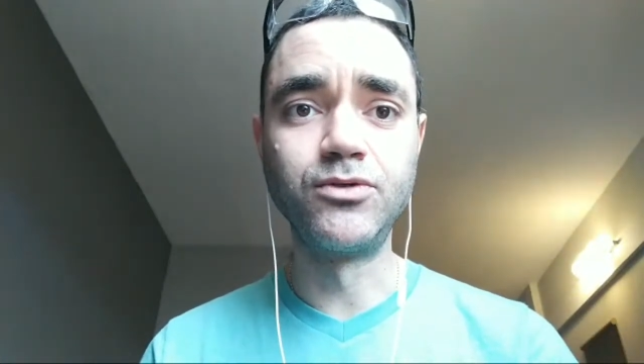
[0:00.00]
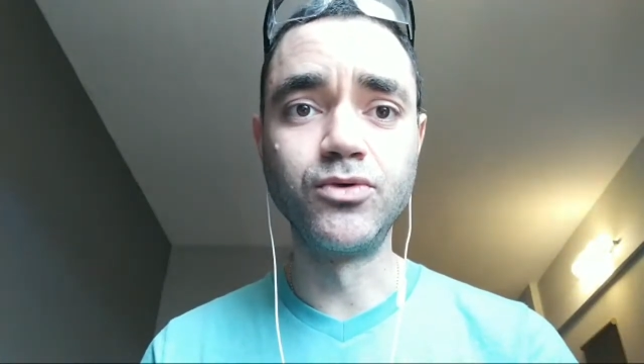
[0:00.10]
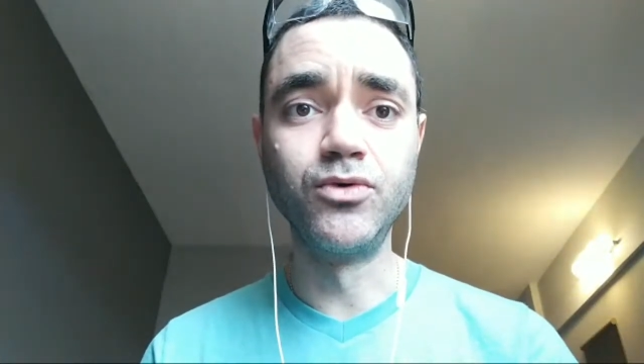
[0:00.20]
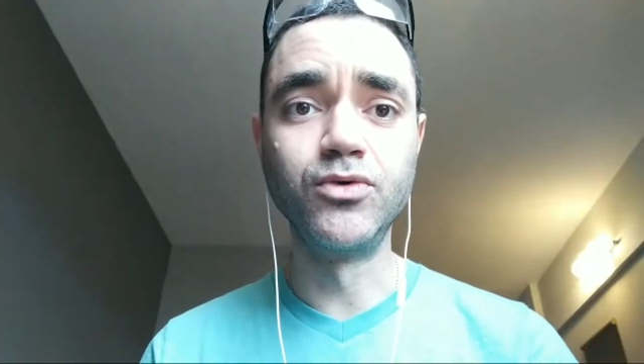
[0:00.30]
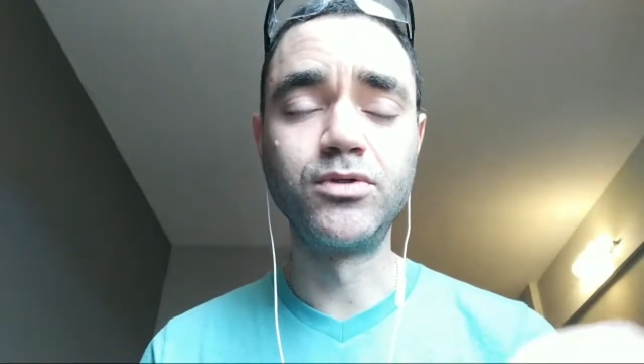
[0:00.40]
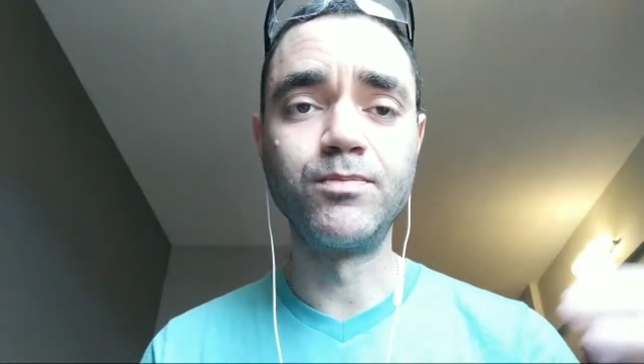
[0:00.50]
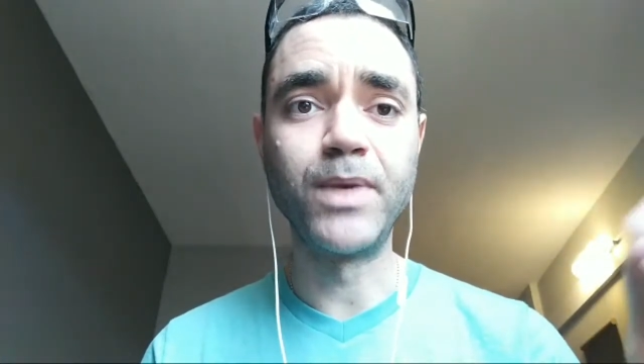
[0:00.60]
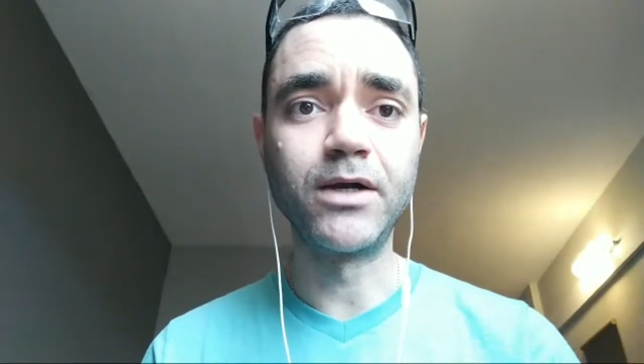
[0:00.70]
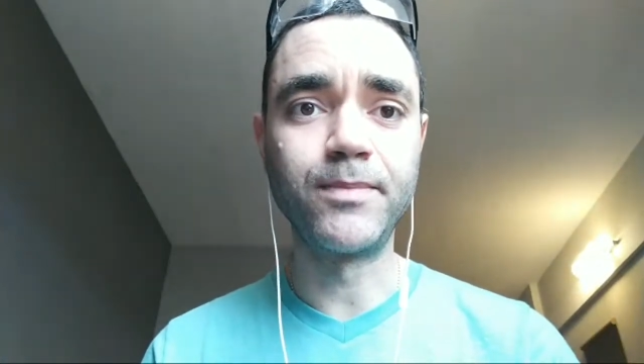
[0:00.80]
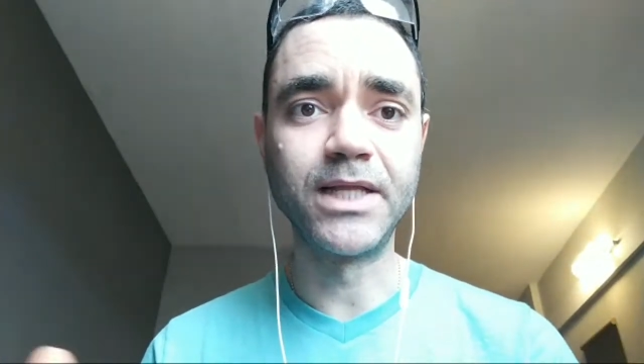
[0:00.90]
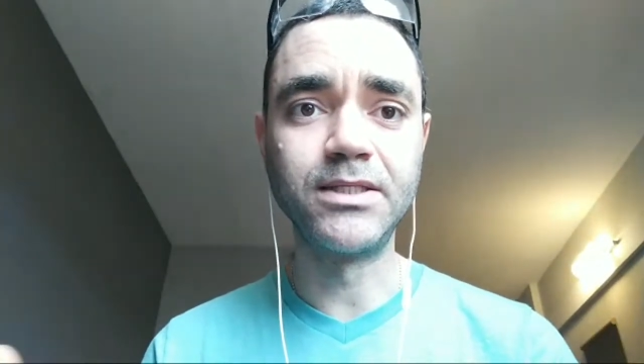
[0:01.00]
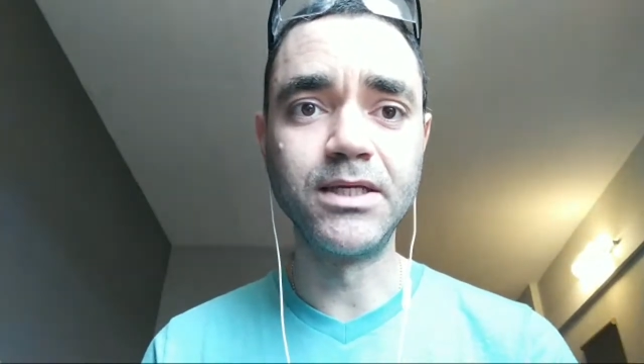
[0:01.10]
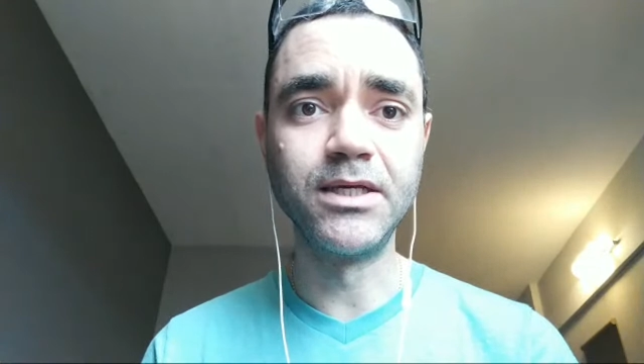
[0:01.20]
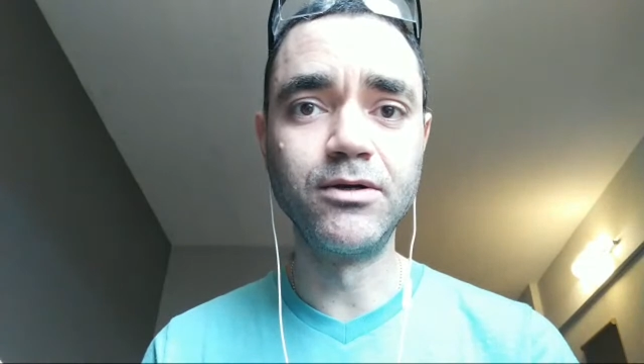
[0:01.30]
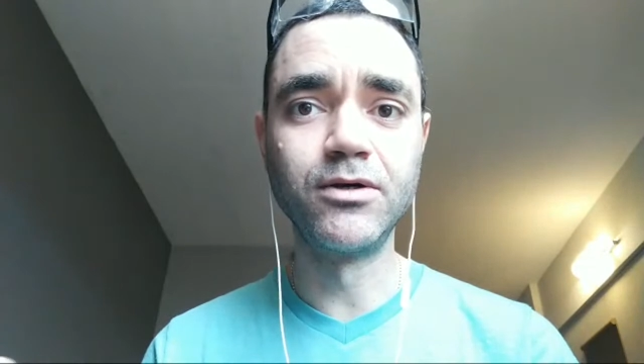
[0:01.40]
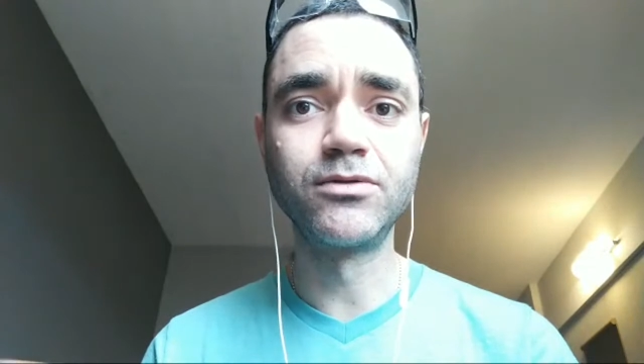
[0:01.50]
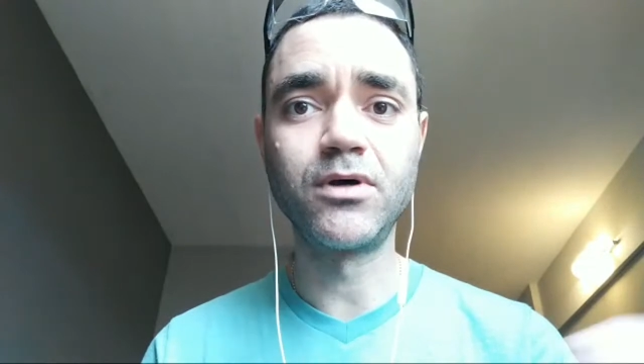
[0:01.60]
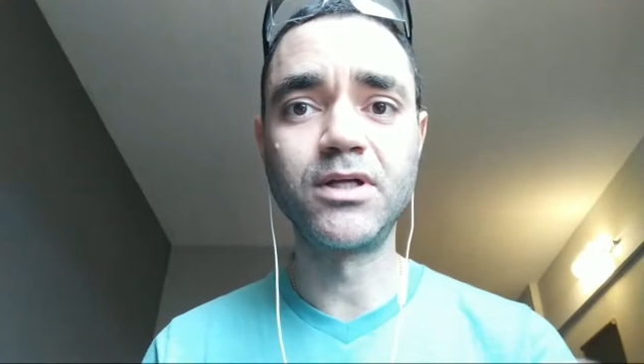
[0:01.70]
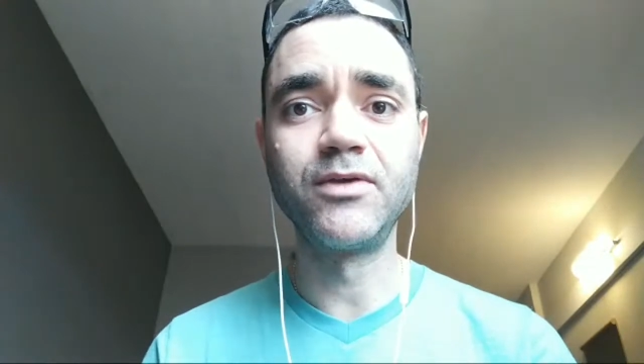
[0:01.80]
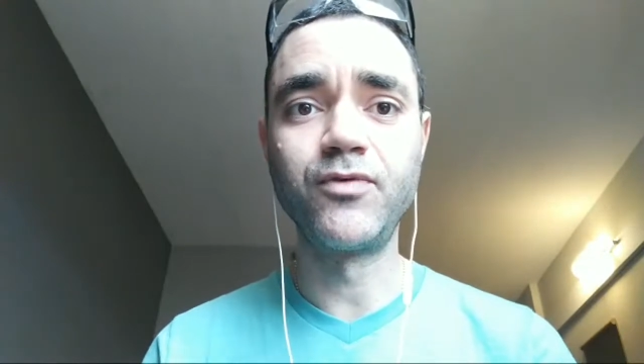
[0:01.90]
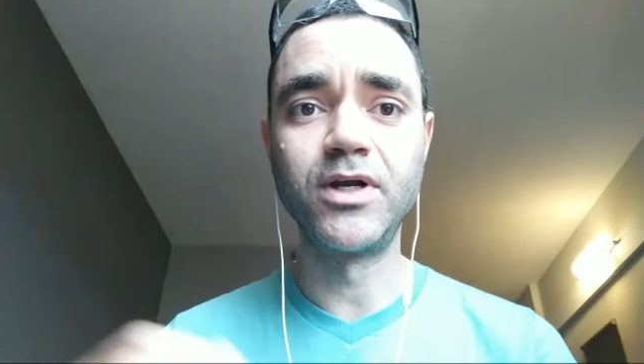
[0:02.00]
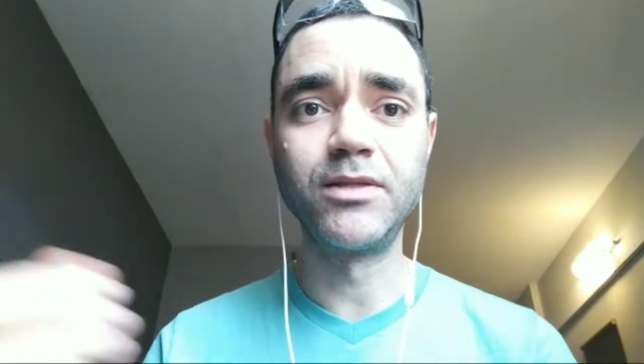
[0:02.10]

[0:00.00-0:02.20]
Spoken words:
to use better materials or different